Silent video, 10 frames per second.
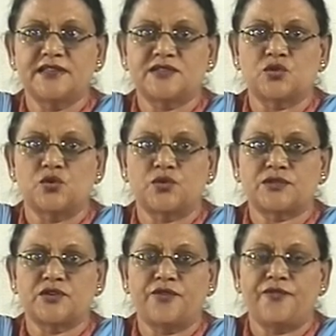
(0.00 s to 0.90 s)

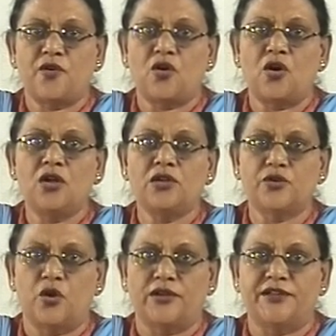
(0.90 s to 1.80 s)
source of all
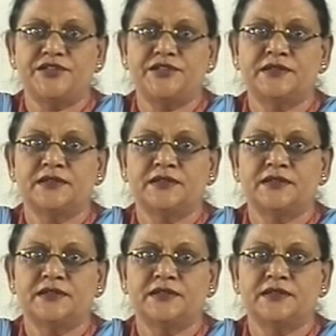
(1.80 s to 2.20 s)
knowledge,